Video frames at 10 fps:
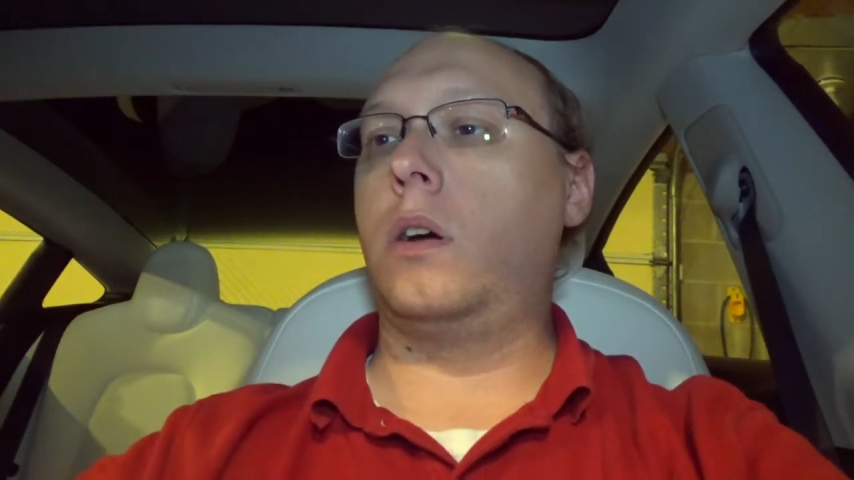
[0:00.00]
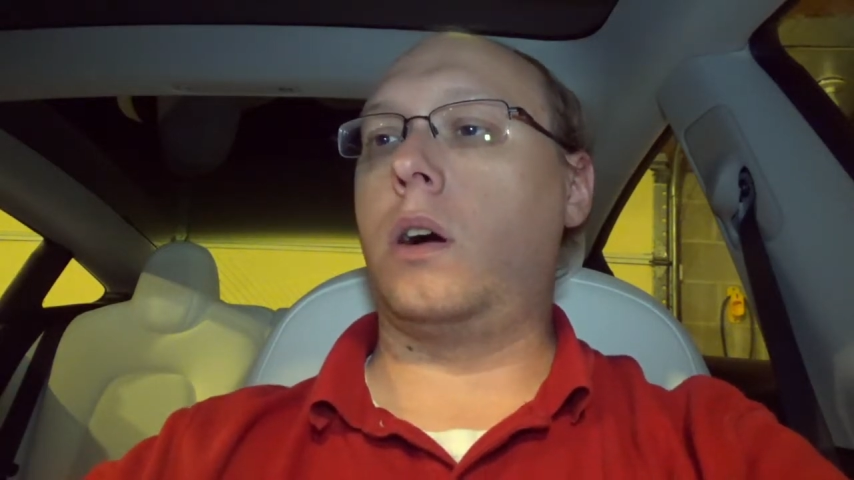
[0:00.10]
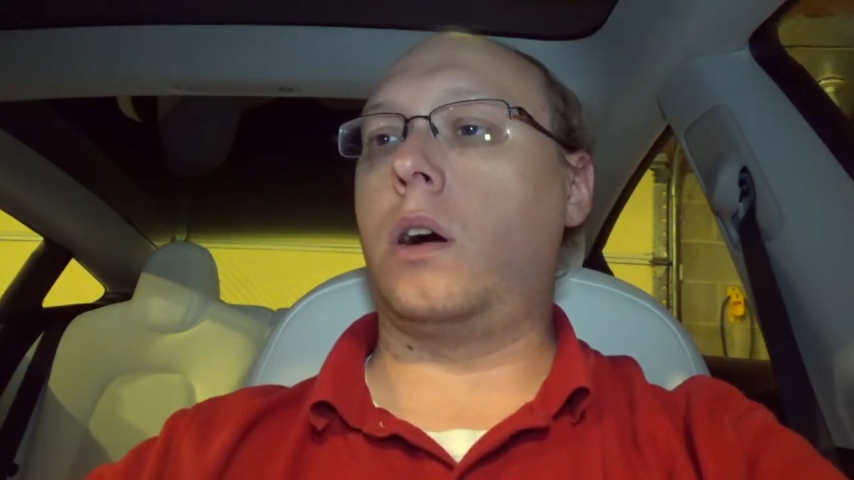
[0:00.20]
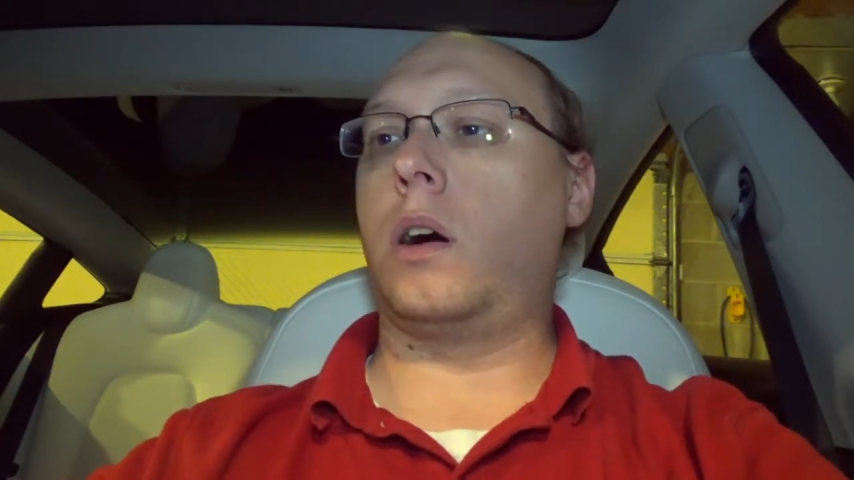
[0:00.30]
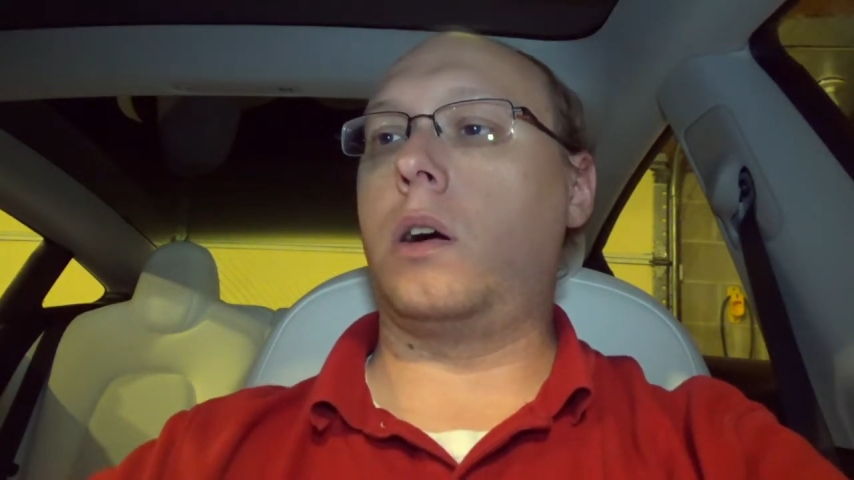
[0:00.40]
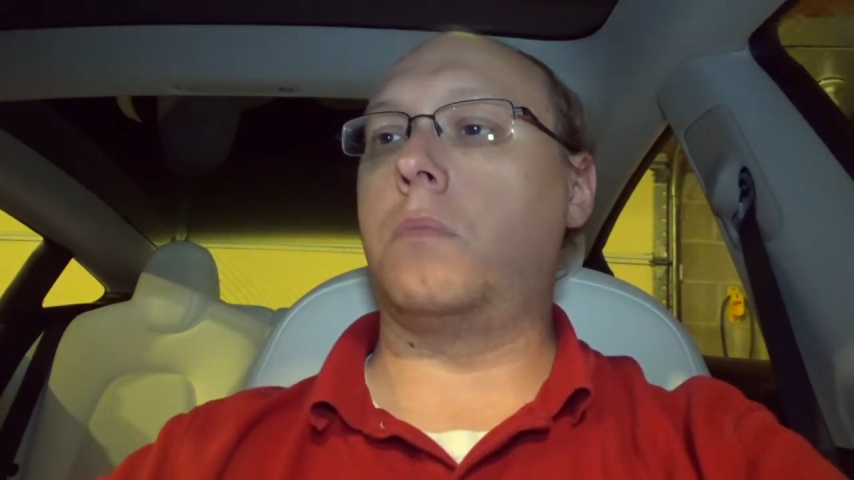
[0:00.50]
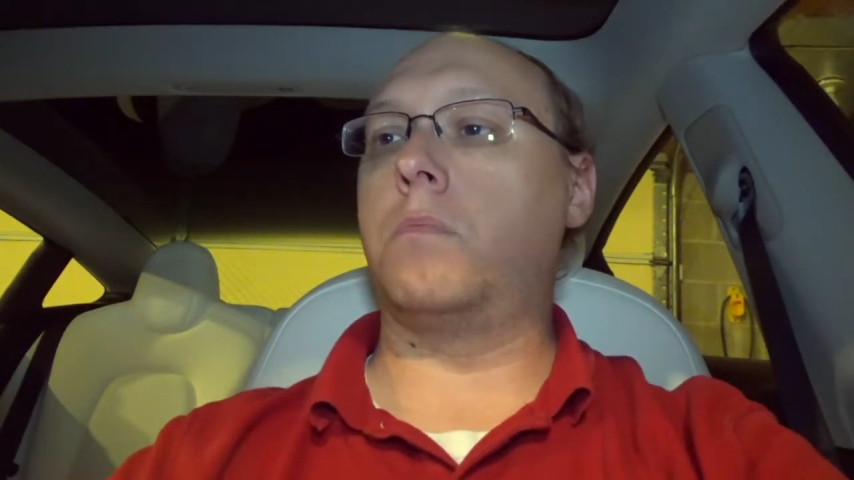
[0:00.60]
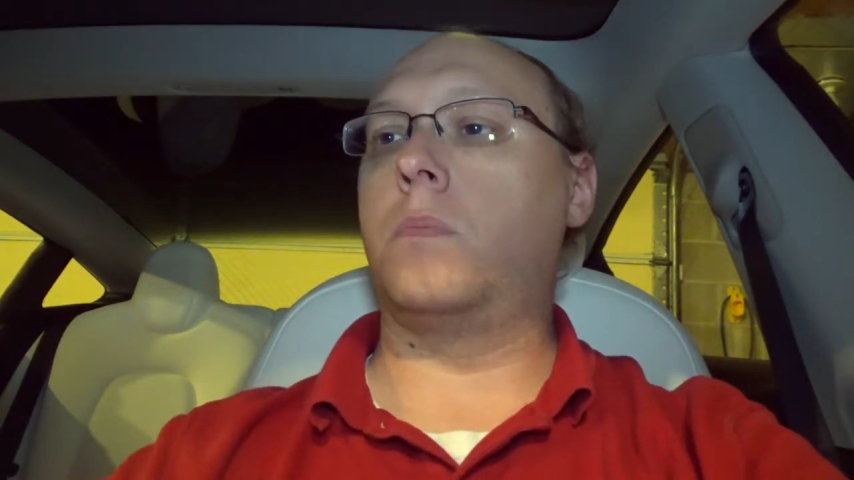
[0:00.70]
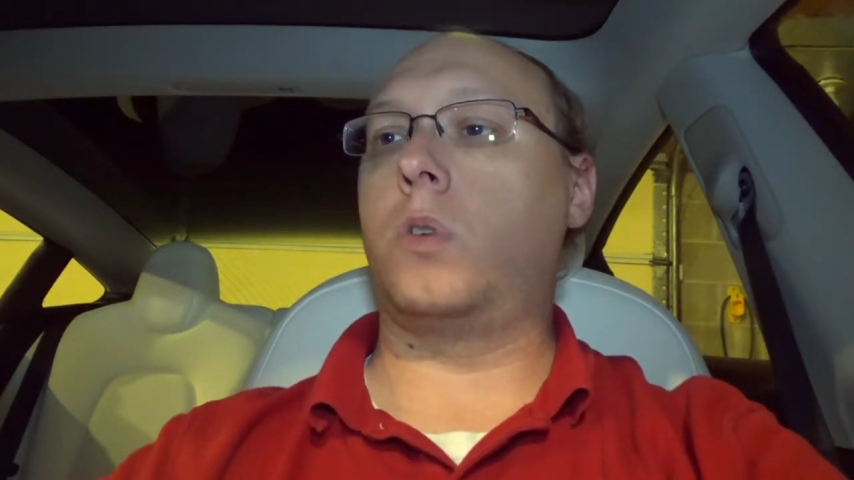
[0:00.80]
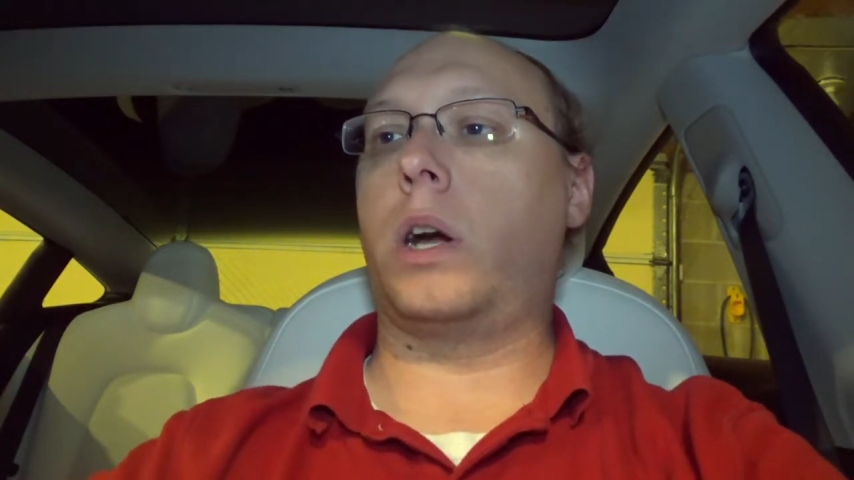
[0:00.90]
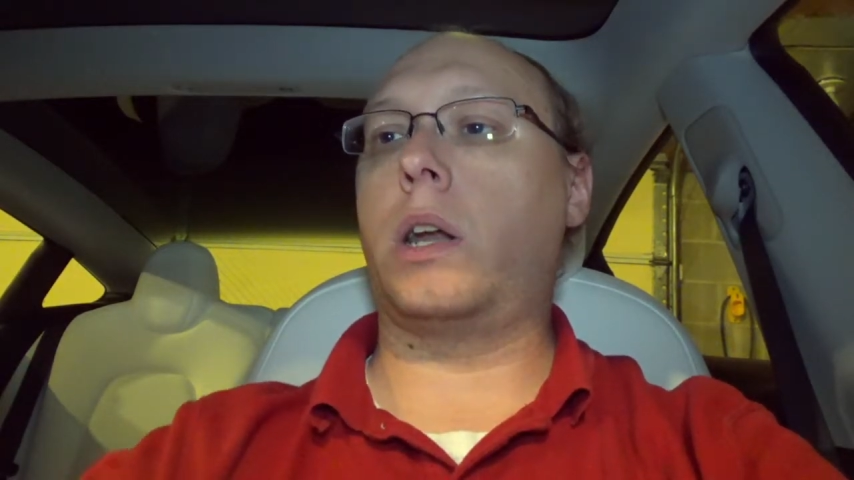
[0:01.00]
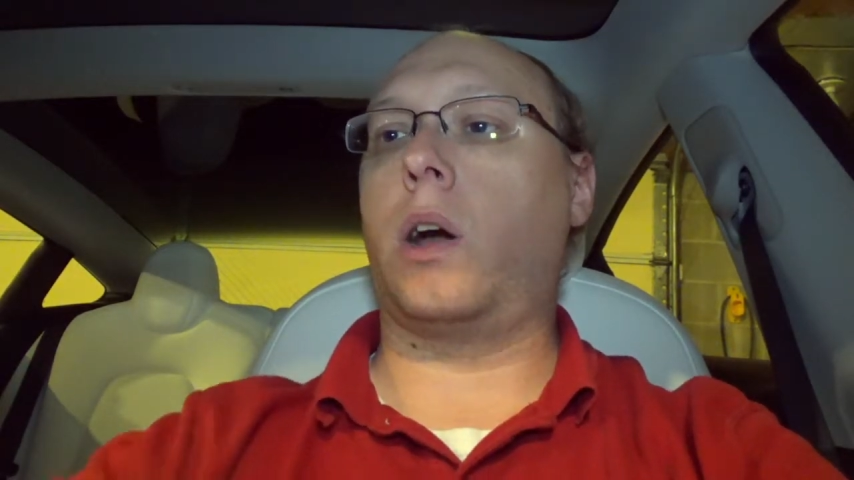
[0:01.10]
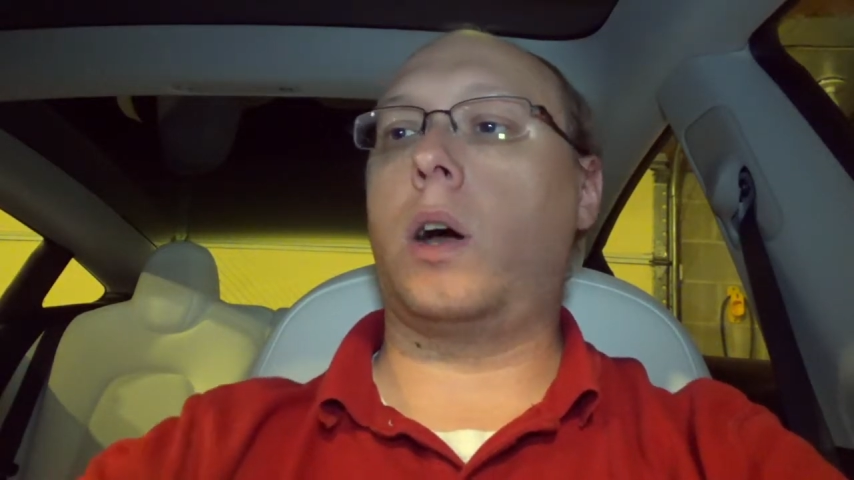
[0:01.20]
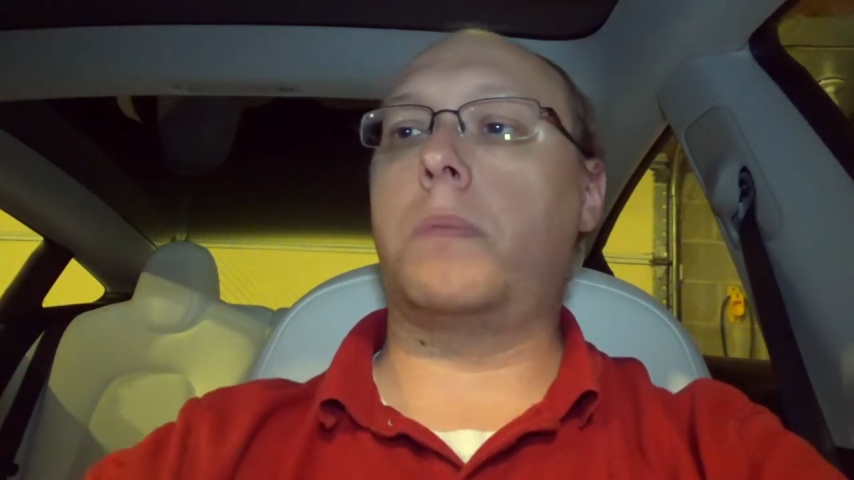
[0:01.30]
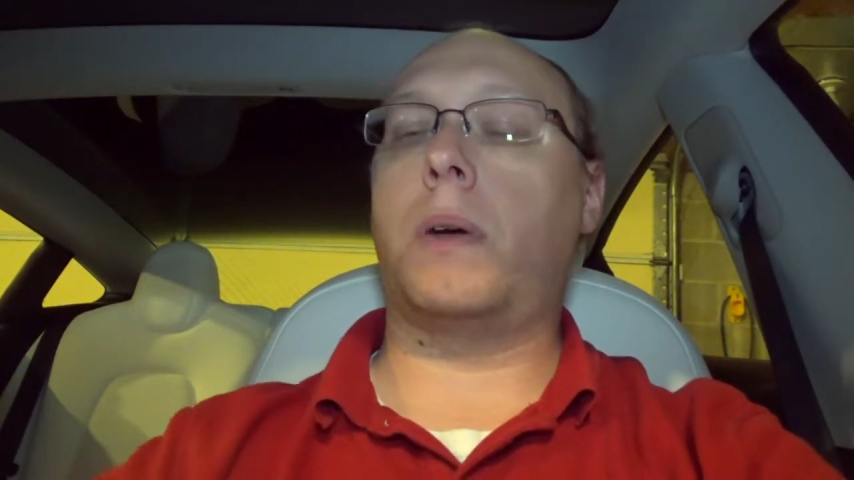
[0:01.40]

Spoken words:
Right now I'm